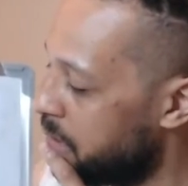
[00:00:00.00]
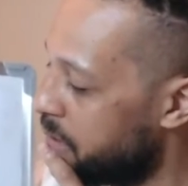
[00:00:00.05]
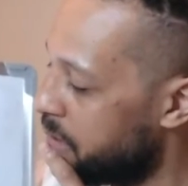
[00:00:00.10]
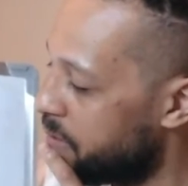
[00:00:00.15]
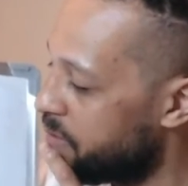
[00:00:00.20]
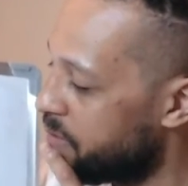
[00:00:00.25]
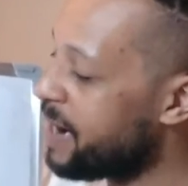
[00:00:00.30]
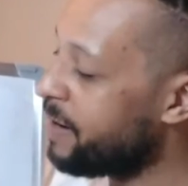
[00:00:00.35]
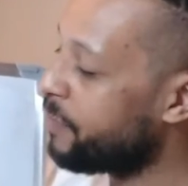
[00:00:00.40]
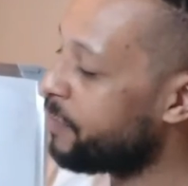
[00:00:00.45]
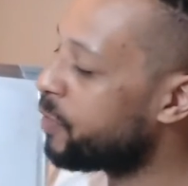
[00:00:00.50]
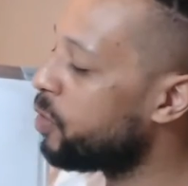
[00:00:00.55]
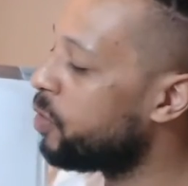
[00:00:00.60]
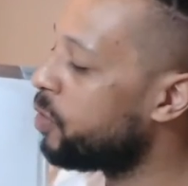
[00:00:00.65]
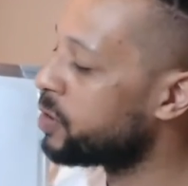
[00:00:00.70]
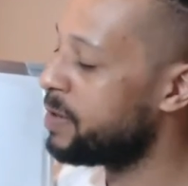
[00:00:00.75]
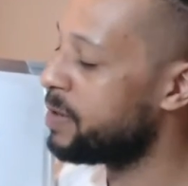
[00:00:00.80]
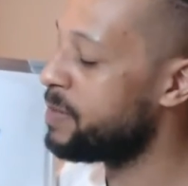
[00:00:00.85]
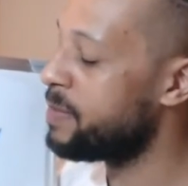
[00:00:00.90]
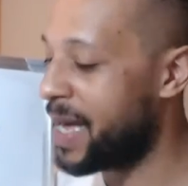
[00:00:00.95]
Then, of
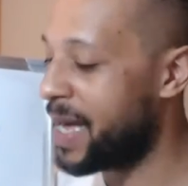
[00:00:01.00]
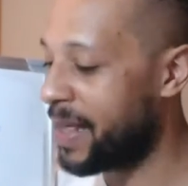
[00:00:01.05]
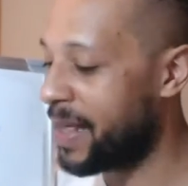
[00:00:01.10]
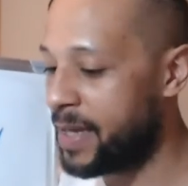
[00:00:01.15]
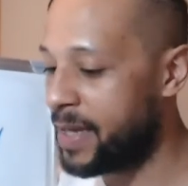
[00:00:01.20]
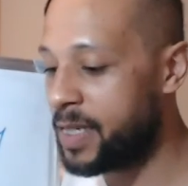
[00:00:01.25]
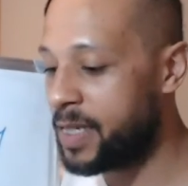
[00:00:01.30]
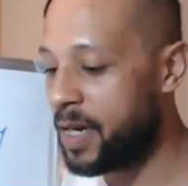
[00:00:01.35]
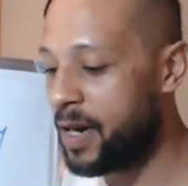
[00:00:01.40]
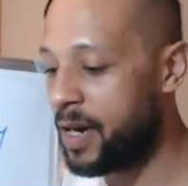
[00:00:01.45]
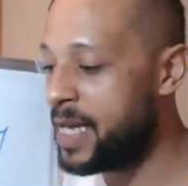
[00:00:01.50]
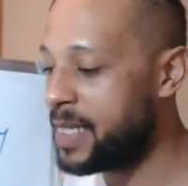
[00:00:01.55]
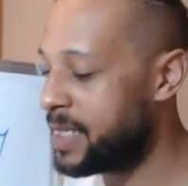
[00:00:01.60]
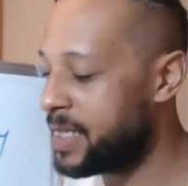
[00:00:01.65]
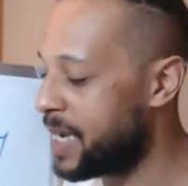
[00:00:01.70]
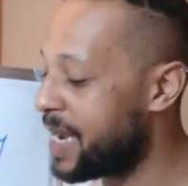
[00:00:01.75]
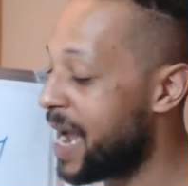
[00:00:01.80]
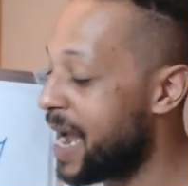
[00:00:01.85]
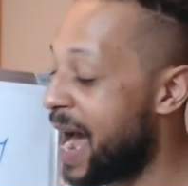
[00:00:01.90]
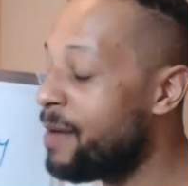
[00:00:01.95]
course, with math
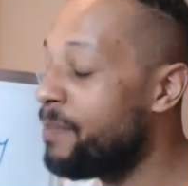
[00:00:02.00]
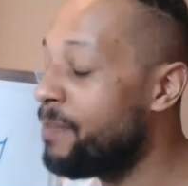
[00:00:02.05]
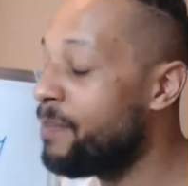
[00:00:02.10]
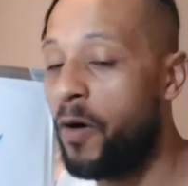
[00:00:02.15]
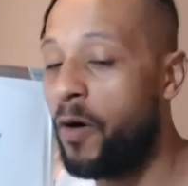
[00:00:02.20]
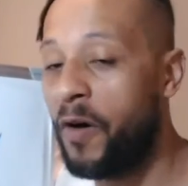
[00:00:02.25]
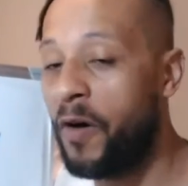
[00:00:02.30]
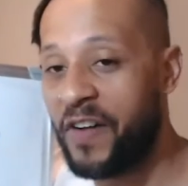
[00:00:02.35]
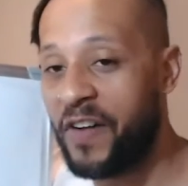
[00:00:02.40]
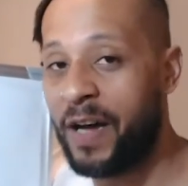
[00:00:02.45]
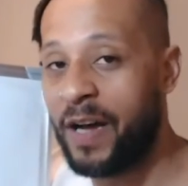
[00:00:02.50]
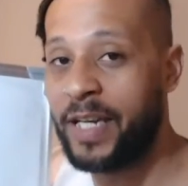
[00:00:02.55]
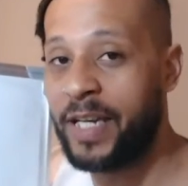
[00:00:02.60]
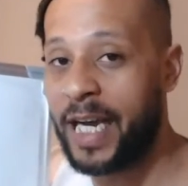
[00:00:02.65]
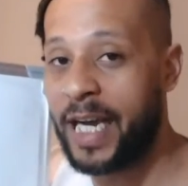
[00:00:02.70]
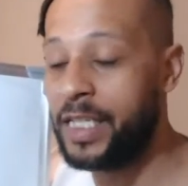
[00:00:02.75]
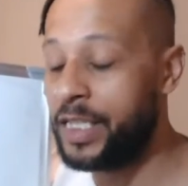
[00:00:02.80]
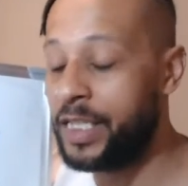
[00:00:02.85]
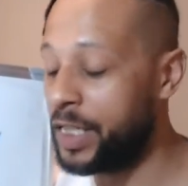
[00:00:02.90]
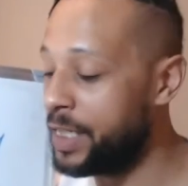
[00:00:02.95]
anxiety and poor
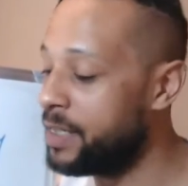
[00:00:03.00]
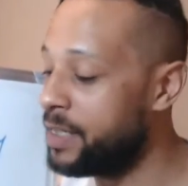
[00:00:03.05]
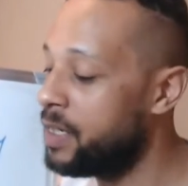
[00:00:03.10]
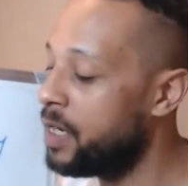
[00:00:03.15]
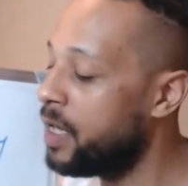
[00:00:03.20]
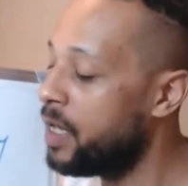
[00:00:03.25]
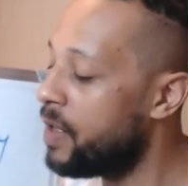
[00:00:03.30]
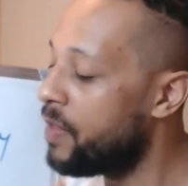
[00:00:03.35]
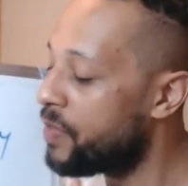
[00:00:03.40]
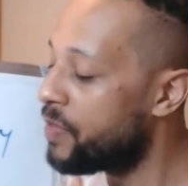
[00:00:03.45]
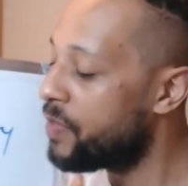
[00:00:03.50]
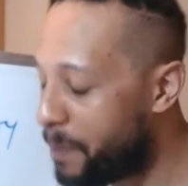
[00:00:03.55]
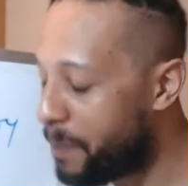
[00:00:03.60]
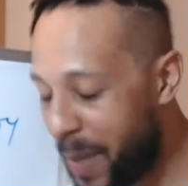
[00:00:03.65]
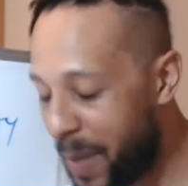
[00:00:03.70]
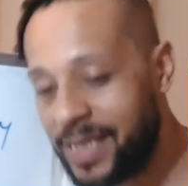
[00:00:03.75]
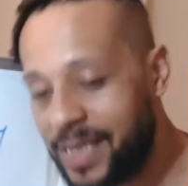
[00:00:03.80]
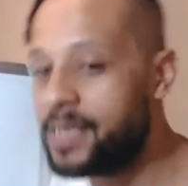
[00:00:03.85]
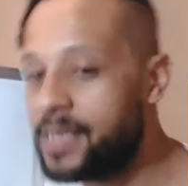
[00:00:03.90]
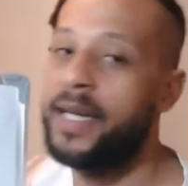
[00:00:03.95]
foundation, the
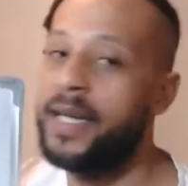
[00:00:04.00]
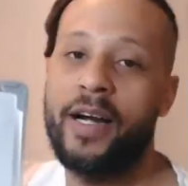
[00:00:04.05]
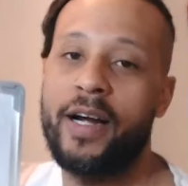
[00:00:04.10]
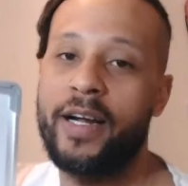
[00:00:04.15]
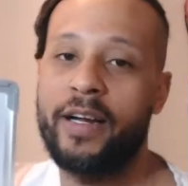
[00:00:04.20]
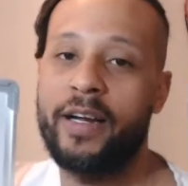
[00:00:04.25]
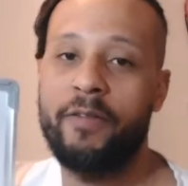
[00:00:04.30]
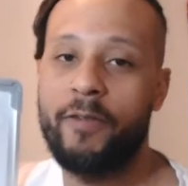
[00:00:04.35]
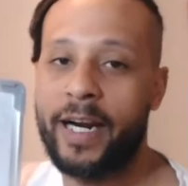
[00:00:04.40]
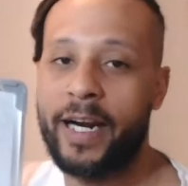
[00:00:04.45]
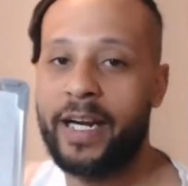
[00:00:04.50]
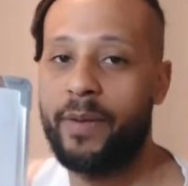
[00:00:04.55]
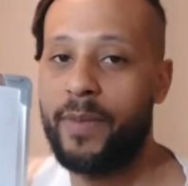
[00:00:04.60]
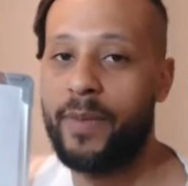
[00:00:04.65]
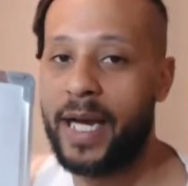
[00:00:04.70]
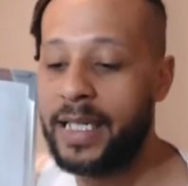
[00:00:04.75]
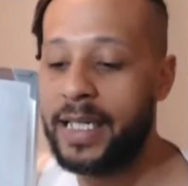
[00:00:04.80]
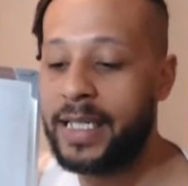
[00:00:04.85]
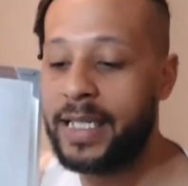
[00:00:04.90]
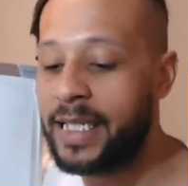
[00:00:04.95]
best thing I can
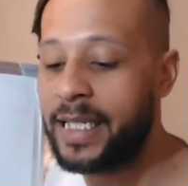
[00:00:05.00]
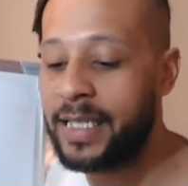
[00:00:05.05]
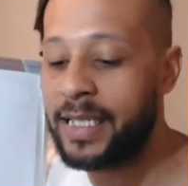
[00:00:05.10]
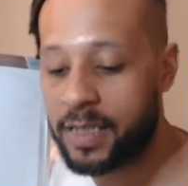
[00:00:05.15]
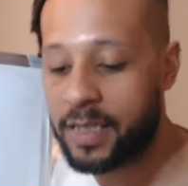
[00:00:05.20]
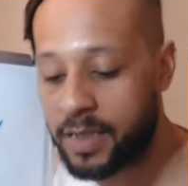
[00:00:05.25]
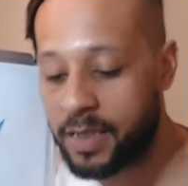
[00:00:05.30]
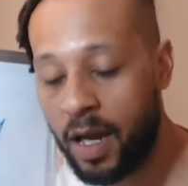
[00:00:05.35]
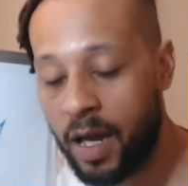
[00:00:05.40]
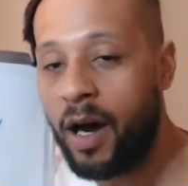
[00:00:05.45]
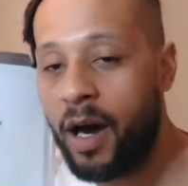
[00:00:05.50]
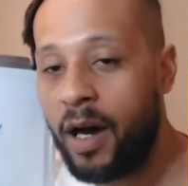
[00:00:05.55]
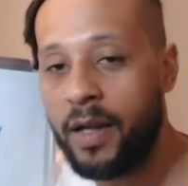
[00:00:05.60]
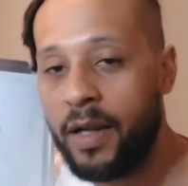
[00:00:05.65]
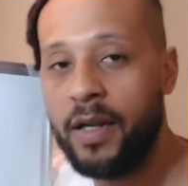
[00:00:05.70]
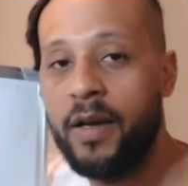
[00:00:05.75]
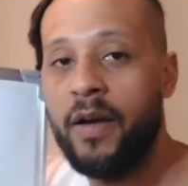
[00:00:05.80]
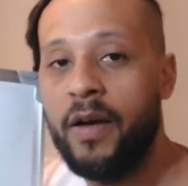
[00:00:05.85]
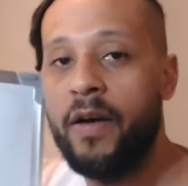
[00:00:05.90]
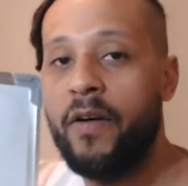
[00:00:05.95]
recommend is
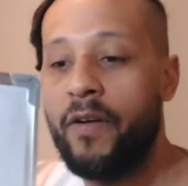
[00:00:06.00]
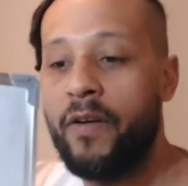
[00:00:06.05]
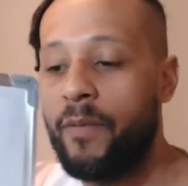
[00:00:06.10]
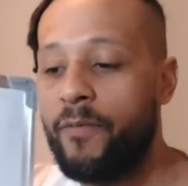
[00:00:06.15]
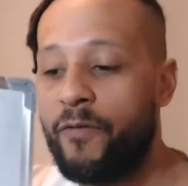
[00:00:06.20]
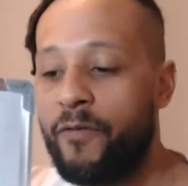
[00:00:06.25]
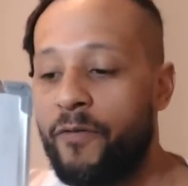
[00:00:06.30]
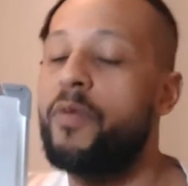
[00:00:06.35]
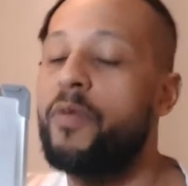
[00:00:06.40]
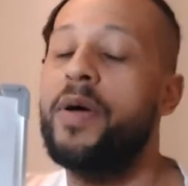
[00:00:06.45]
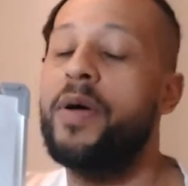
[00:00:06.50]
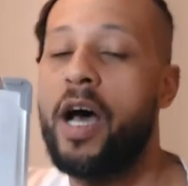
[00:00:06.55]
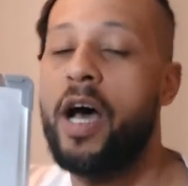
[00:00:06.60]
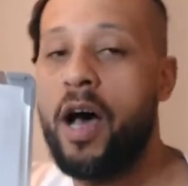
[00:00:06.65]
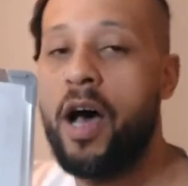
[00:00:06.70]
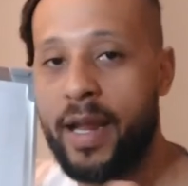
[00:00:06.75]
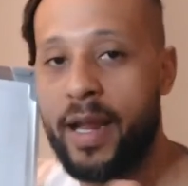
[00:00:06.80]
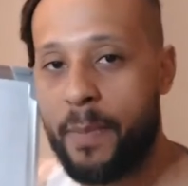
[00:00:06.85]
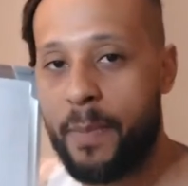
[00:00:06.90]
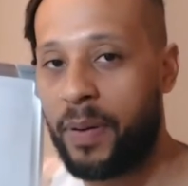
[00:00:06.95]
start from an
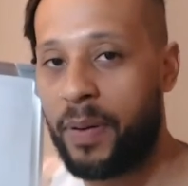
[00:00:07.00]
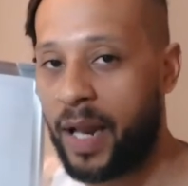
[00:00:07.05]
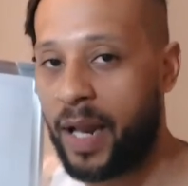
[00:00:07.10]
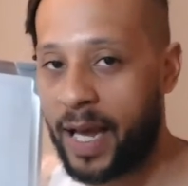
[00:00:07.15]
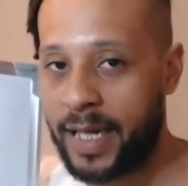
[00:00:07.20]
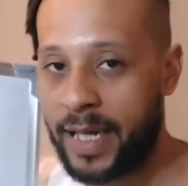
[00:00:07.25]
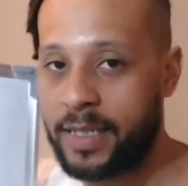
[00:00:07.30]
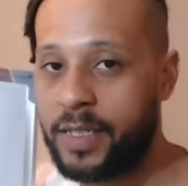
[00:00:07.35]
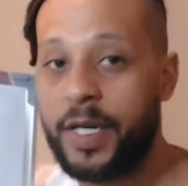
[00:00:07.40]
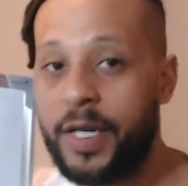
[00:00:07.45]
earlier place.